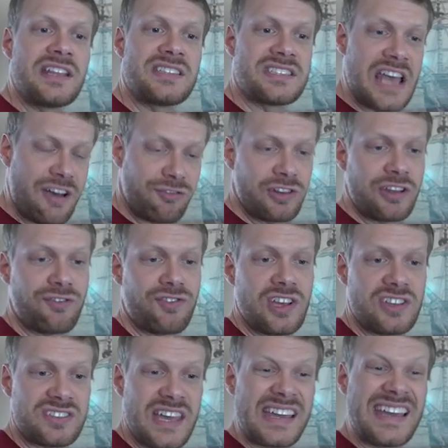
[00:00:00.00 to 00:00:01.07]
It definitely
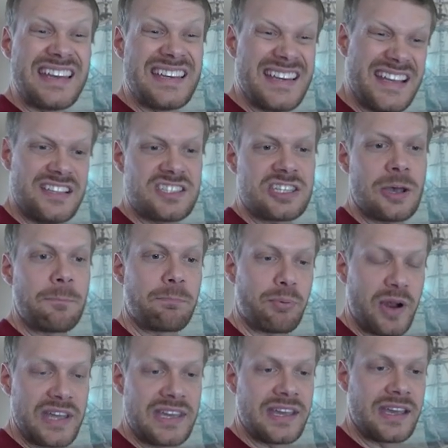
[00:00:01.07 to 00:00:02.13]
feels like it needs some
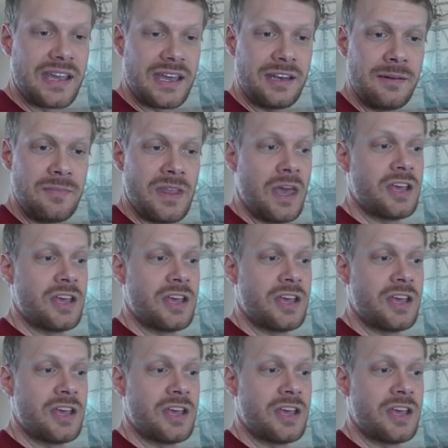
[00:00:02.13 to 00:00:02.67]
breaking in,